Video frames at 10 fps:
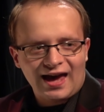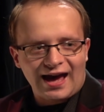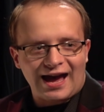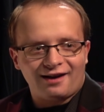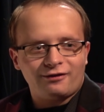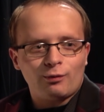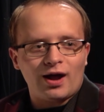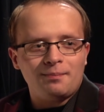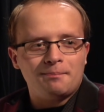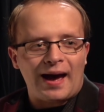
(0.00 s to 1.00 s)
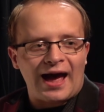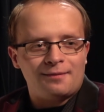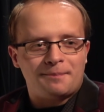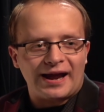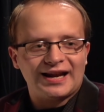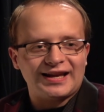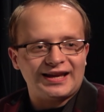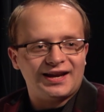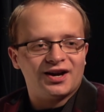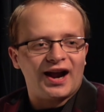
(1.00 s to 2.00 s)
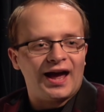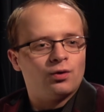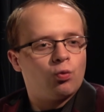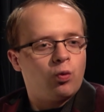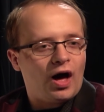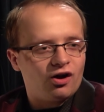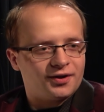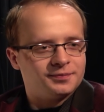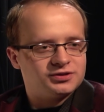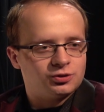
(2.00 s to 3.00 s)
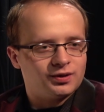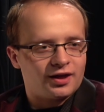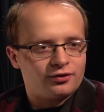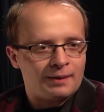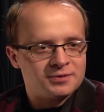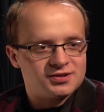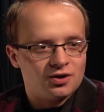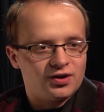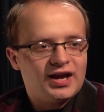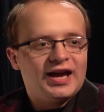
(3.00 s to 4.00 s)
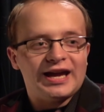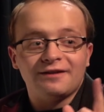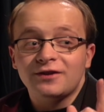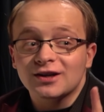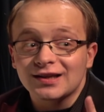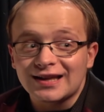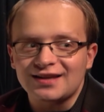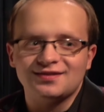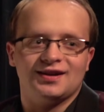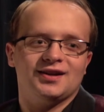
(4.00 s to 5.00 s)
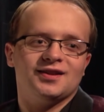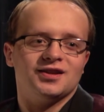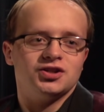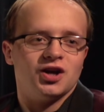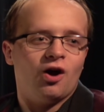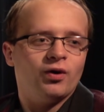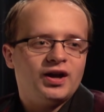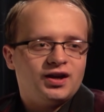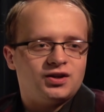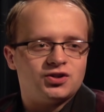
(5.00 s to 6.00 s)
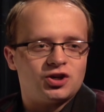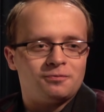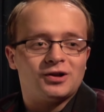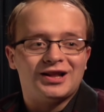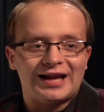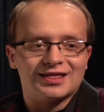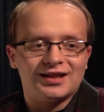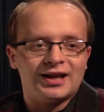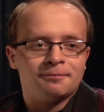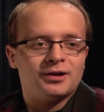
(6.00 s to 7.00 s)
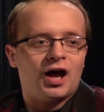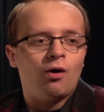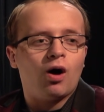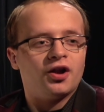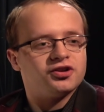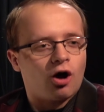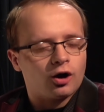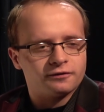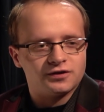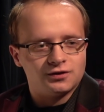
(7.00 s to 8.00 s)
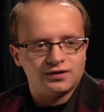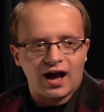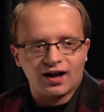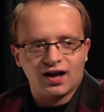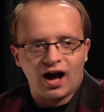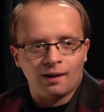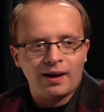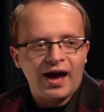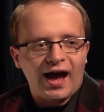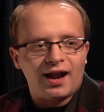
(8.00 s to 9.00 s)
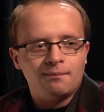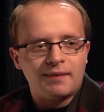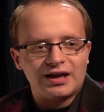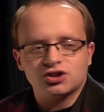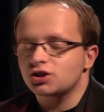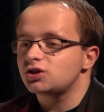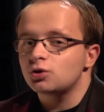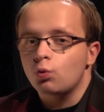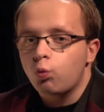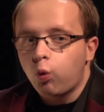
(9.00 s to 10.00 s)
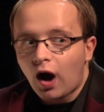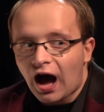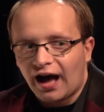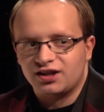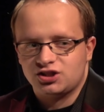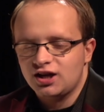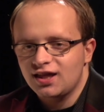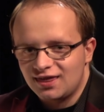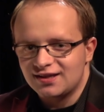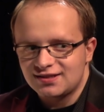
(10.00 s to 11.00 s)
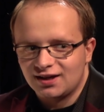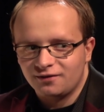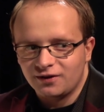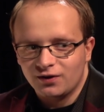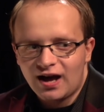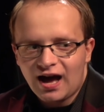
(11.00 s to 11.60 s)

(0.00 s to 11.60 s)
Hey everyone, Matt Bailey here, and welcome to another episode. If you're listening to this show, you should click the link below on talkfor2.com and make sure to watch this interview.